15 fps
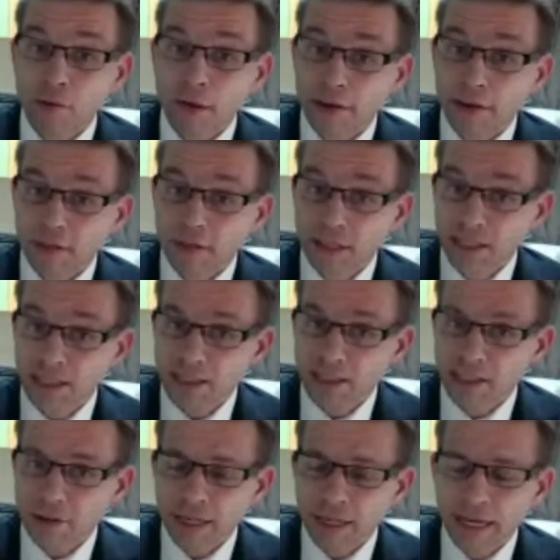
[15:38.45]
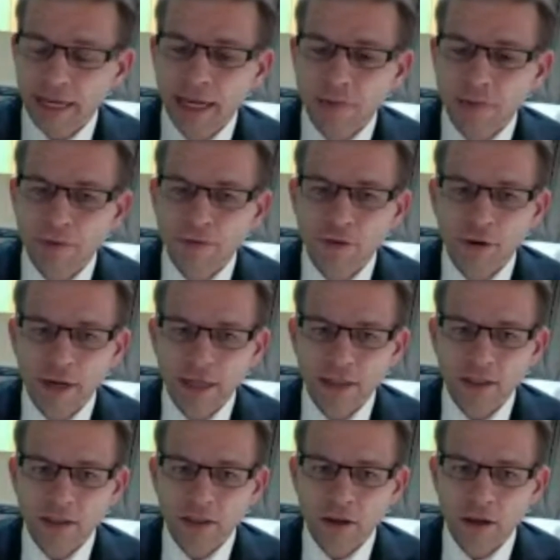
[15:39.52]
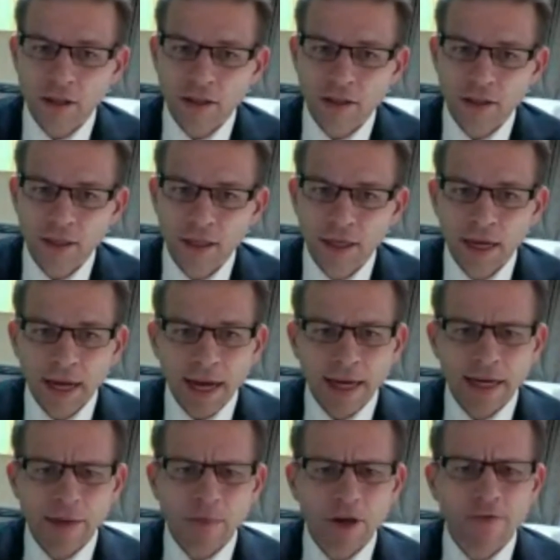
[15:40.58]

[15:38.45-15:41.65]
and therefore I won't have to necessarily eat before I exercise.